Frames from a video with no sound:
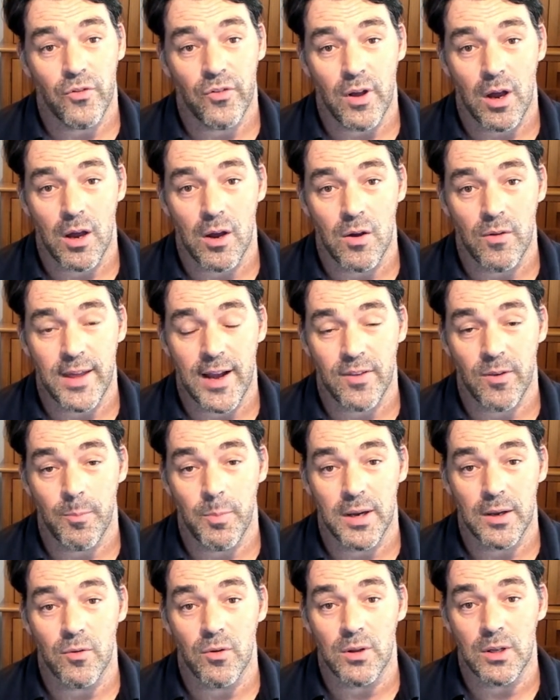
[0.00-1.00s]
So that's
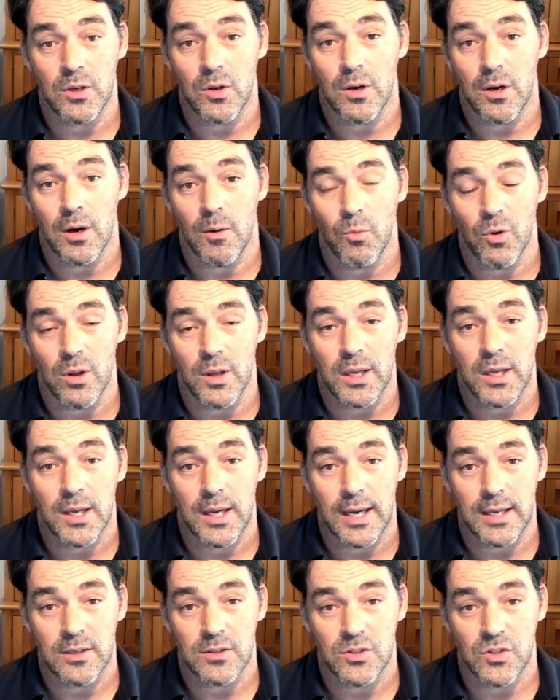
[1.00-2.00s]
been really good, and I'm really
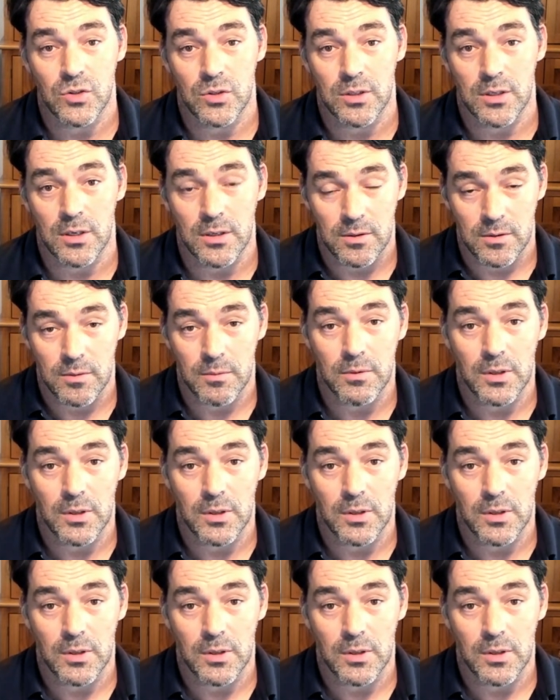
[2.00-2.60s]
keen to sort of,